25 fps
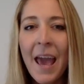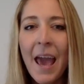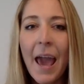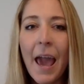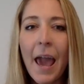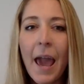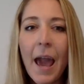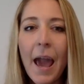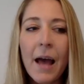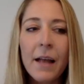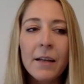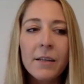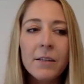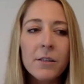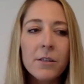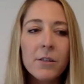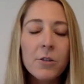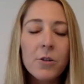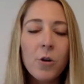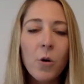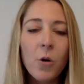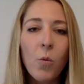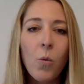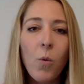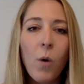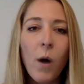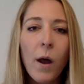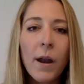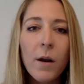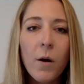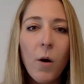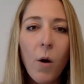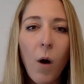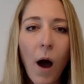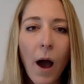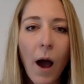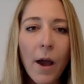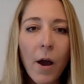And so what
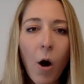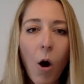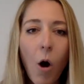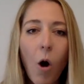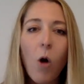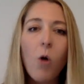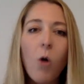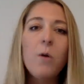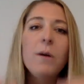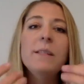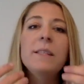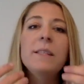I always